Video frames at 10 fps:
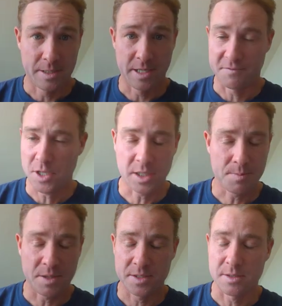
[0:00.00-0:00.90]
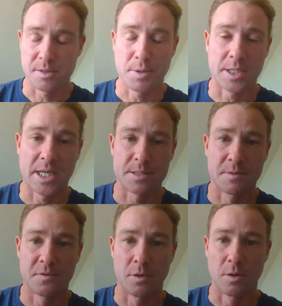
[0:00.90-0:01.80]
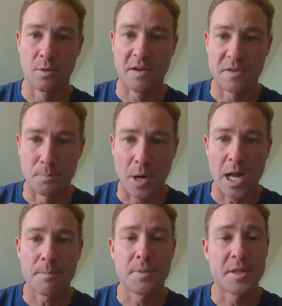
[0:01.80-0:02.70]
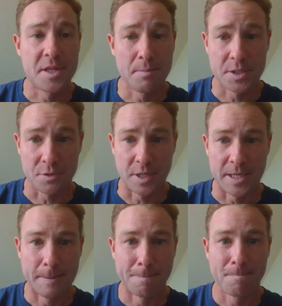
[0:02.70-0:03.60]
and I've talked about this on the podcast before, if the bottom bathymetry